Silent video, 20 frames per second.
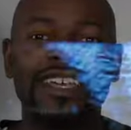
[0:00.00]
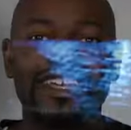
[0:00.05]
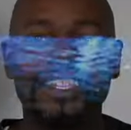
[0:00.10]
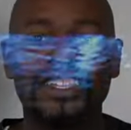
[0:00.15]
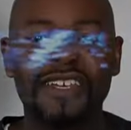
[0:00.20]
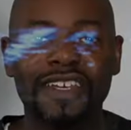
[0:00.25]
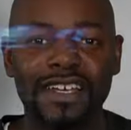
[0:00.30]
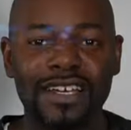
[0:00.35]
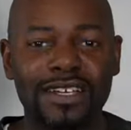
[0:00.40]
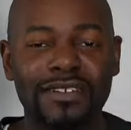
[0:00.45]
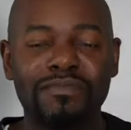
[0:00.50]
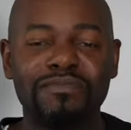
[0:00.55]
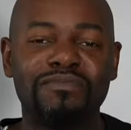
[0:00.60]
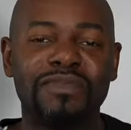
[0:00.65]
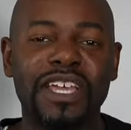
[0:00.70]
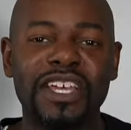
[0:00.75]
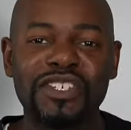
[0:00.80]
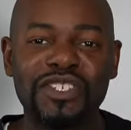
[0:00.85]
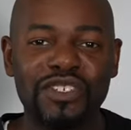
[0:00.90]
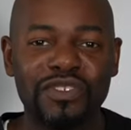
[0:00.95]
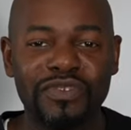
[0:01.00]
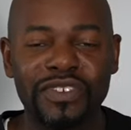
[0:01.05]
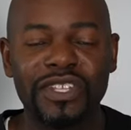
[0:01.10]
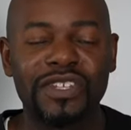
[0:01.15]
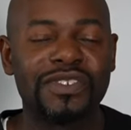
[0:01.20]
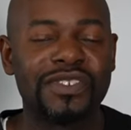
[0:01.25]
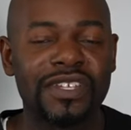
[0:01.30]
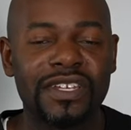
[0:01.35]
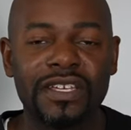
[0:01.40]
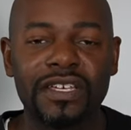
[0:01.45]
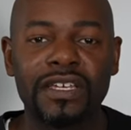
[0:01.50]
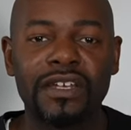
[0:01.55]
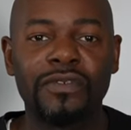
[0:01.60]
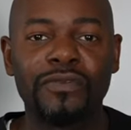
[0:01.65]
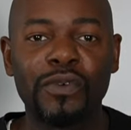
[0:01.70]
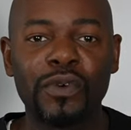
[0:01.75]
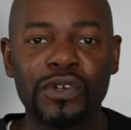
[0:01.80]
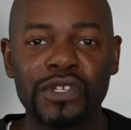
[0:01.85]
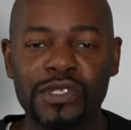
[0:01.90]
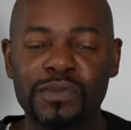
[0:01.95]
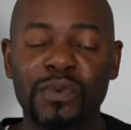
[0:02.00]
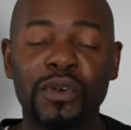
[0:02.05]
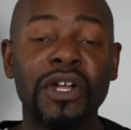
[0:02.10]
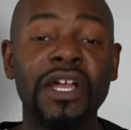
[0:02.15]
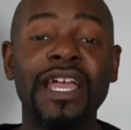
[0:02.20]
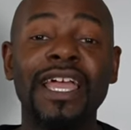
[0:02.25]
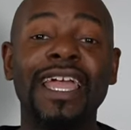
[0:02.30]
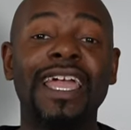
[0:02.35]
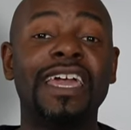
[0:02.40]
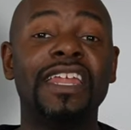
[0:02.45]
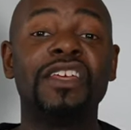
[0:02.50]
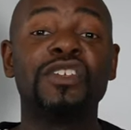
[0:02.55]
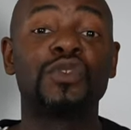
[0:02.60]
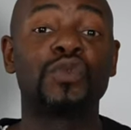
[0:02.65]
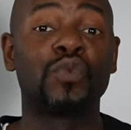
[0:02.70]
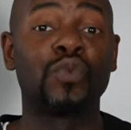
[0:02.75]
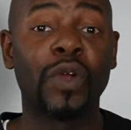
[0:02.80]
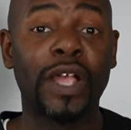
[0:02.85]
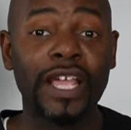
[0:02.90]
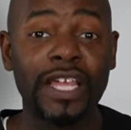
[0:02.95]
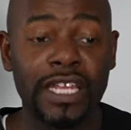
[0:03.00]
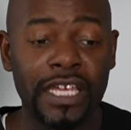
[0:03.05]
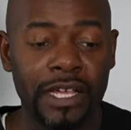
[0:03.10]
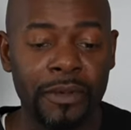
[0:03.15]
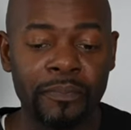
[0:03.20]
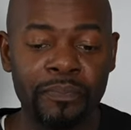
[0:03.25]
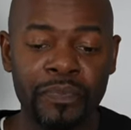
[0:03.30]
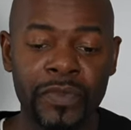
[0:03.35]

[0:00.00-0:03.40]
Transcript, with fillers: in the SUV. They're sitting in a Ford Explorer and it's raining.